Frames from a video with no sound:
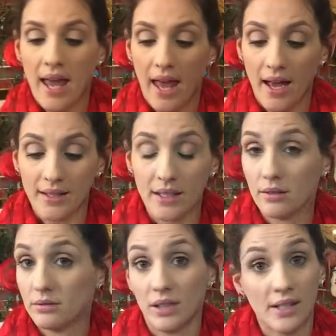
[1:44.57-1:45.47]
and
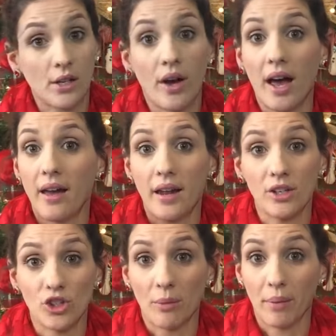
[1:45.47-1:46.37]
let's go ahead
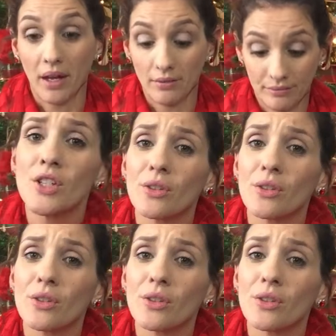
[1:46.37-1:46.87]
and jump in.